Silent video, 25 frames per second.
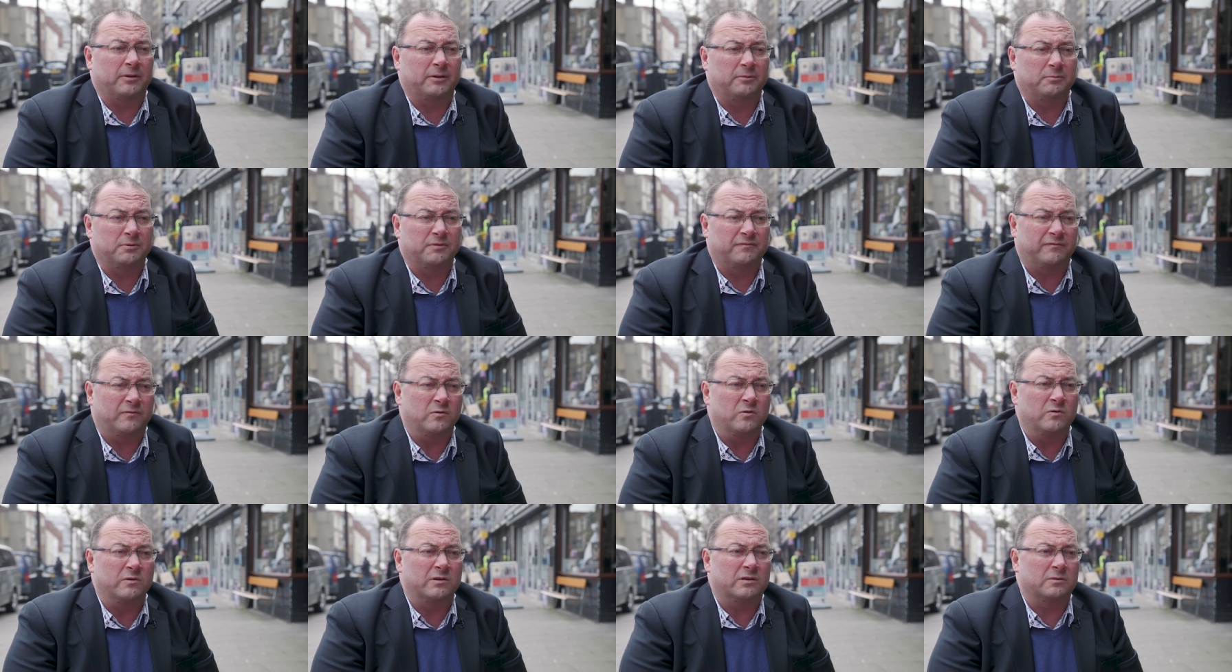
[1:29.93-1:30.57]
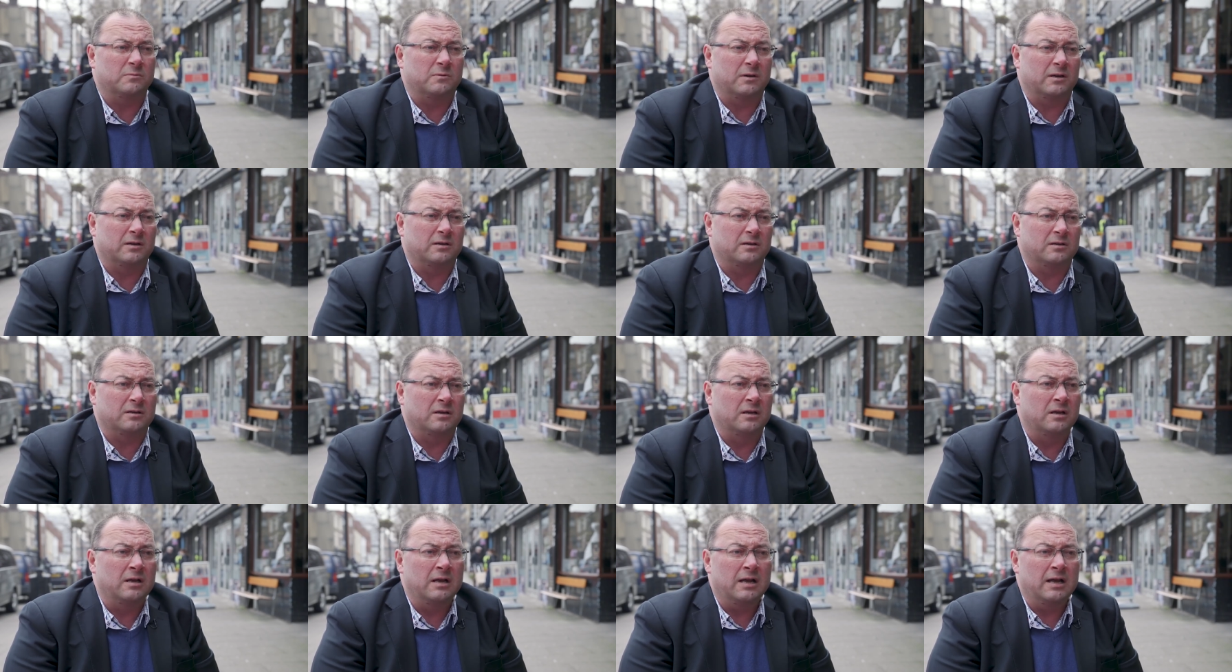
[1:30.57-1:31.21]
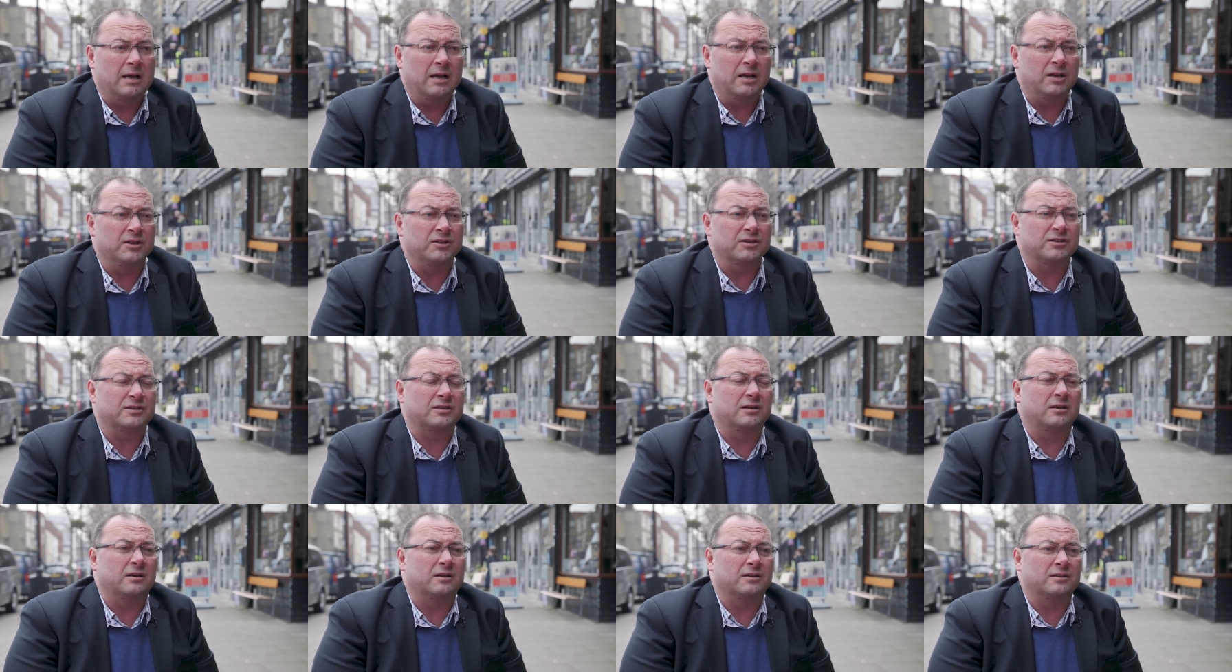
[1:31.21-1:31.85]
And he was forty to one at the at the
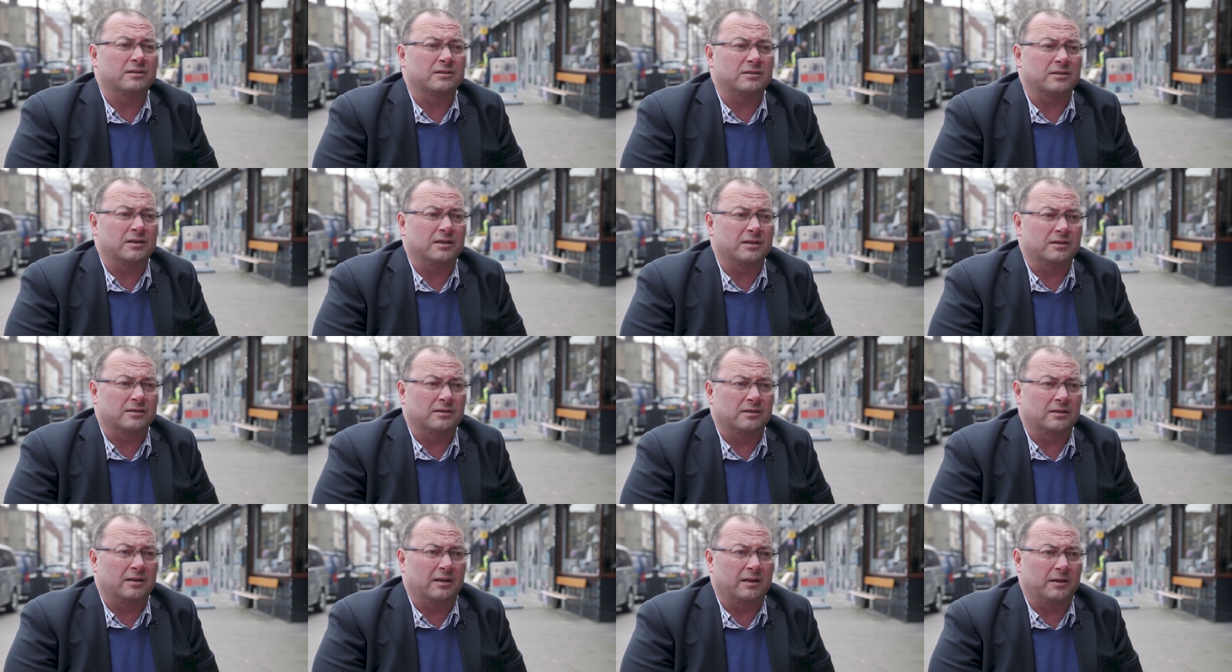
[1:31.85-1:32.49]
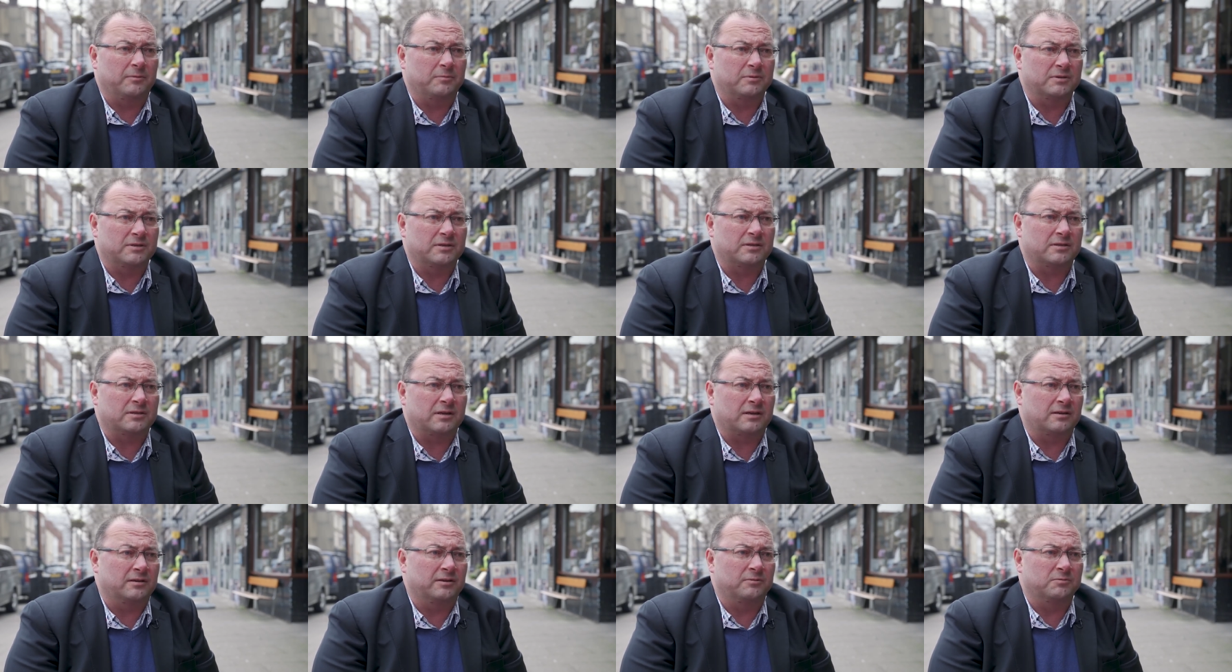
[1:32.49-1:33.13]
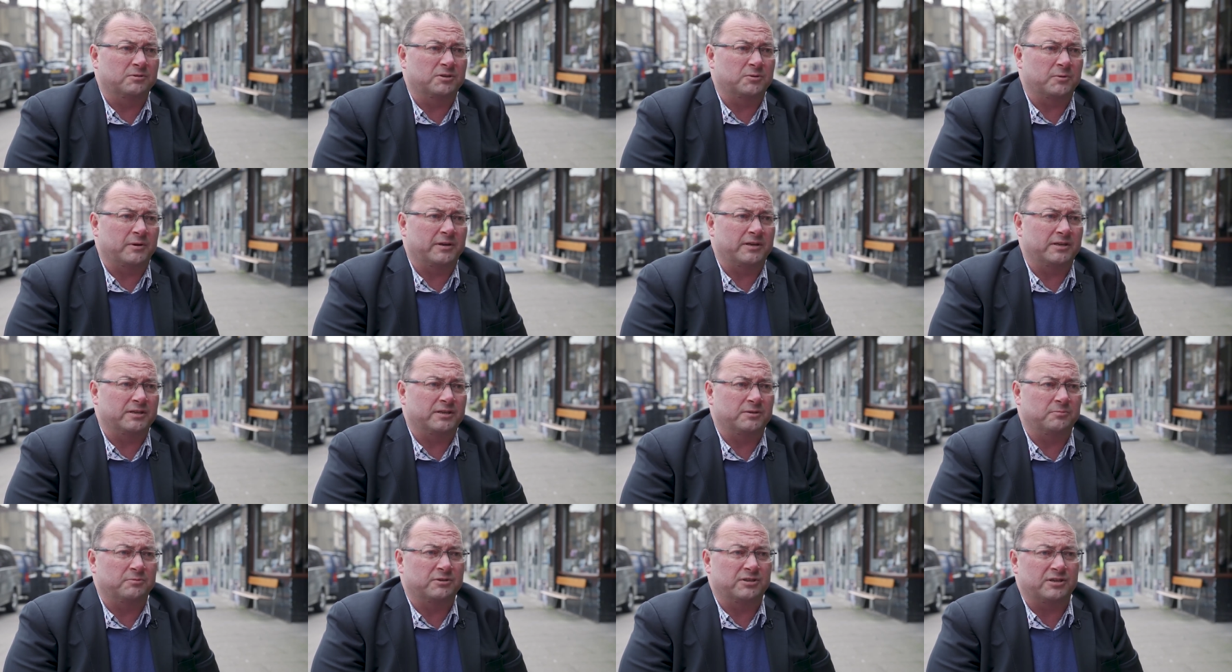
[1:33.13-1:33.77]
start of the season. Then he was suddenly he was
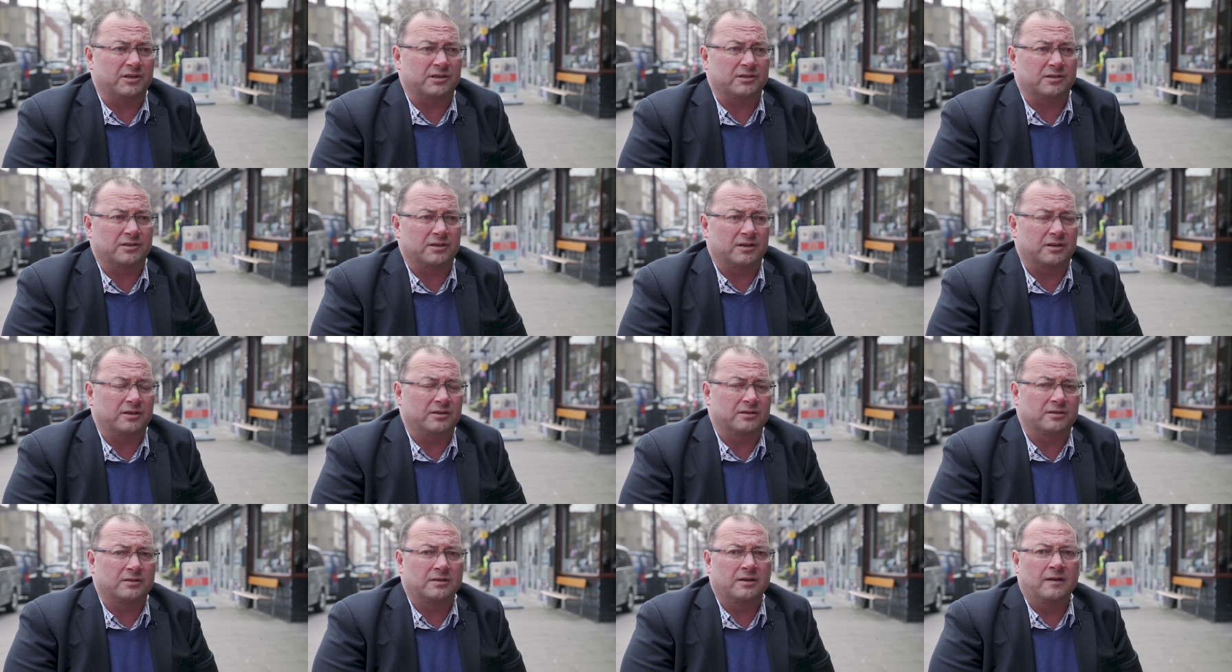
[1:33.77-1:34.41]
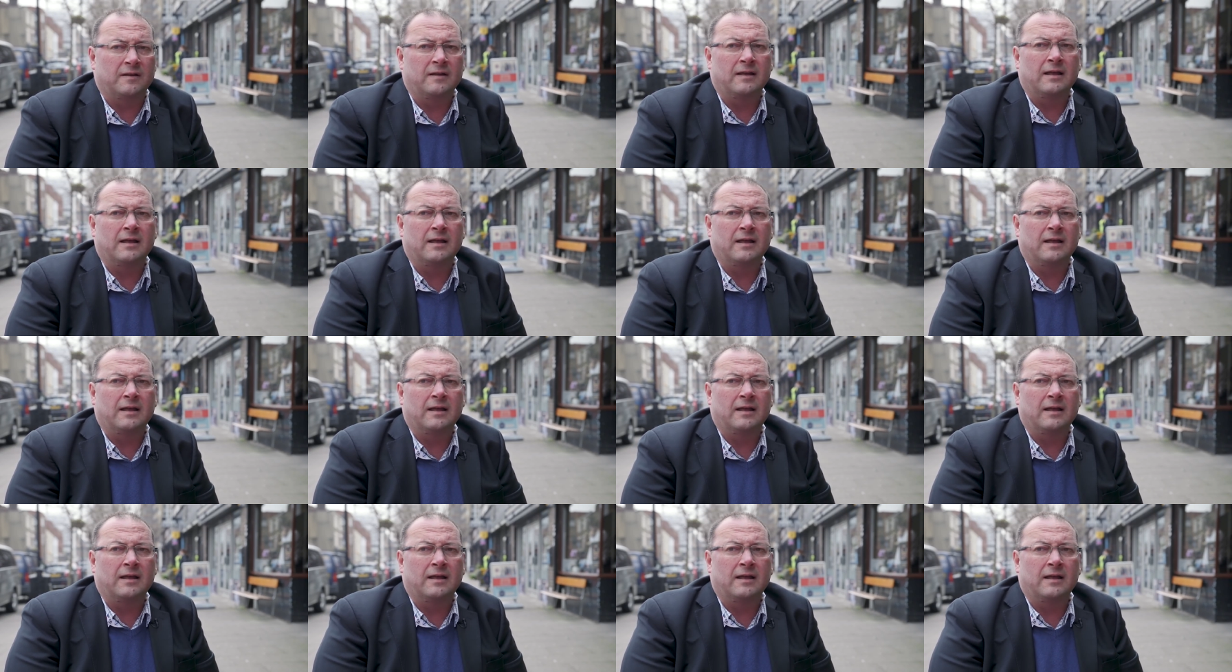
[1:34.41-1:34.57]
twenties, he was sixteens,